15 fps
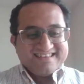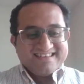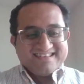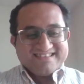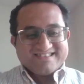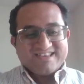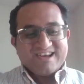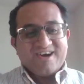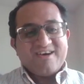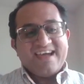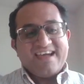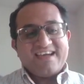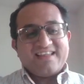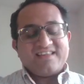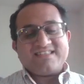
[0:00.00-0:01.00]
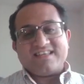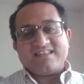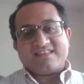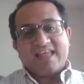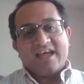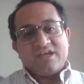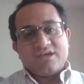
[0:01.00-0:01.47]
So, hey, listen,
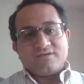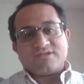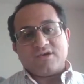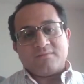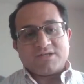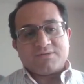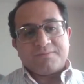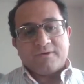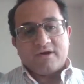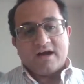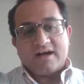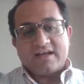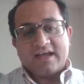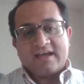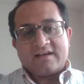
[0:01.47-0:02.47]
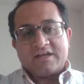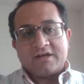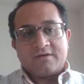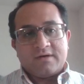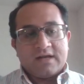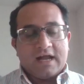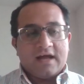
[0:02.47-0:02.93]
thank you so much, Parag. And you
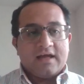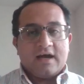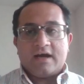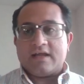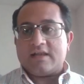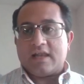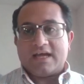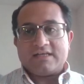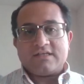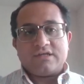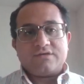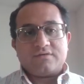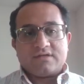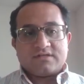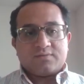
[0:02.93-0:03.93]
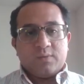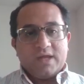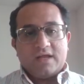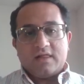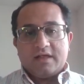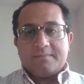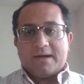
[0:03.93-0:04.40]
know what? I'd like to do this
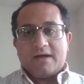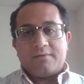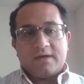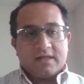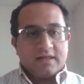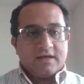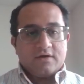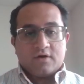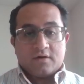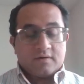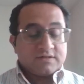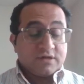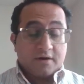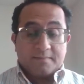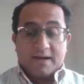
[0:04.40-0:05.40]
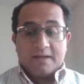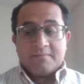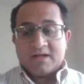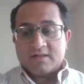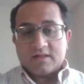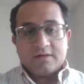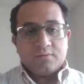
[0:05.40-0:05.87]
weekly,
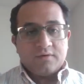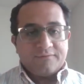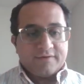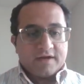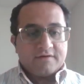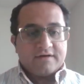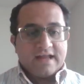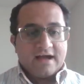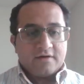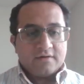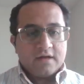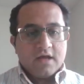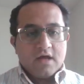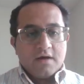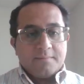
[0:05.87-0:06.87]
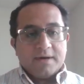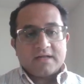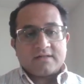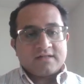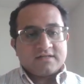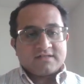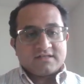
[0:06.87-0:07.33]
bi-monthly. We'll figure it out.
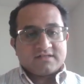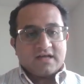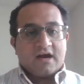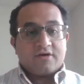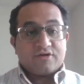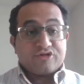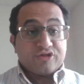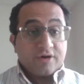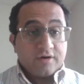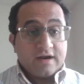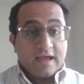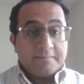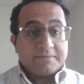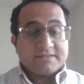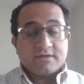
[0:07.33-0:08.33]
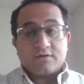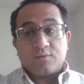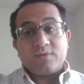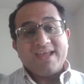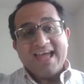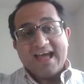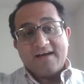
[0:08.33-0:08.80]
But this is our 3rd episode.
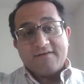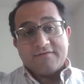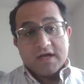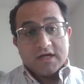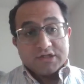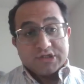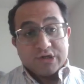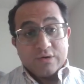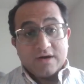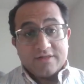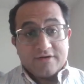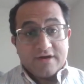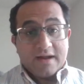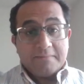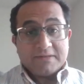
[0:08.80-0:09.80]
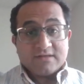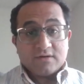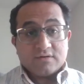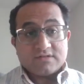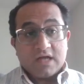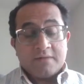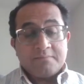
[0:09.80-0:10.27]
We have 2 other
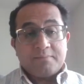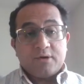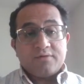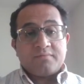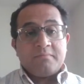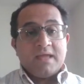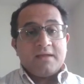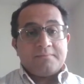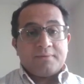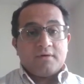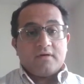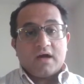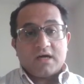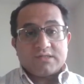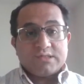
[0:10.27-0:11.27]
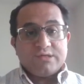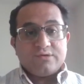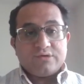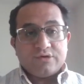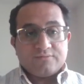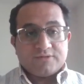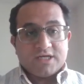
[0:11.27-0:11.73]
episodes on both me and Parag's
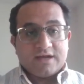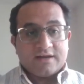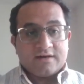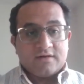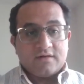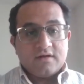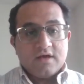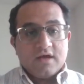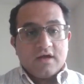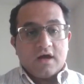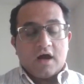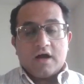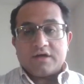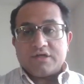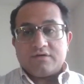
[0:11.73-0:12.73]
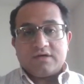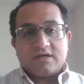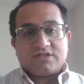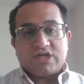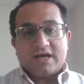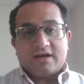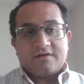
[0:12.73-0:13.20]
YouTube channel. You can
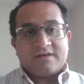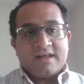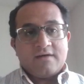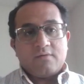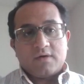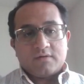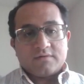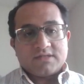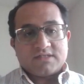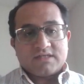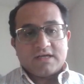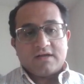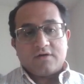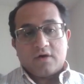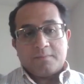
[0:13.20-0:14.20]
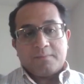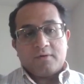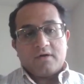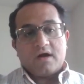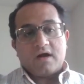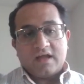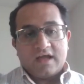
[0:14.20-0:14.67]
check out Network with Sid, or
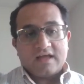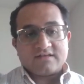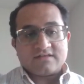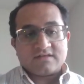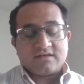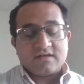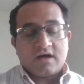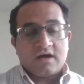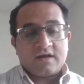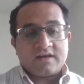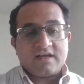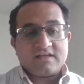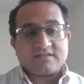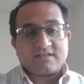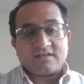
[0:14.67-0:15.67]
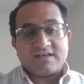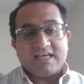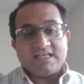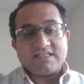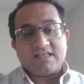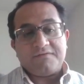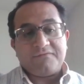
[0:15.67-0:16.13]
Parag has it on his, and
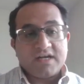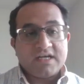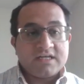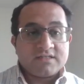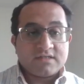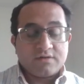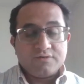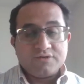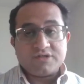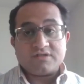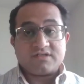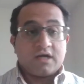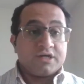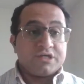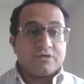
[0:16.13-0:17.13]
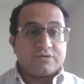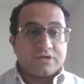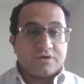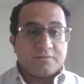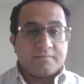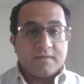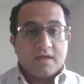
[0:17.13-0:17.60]
Easy Funding Solutions on
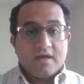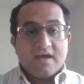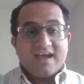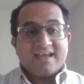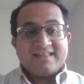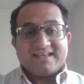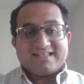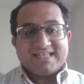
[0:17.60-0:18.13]
YouTube. And the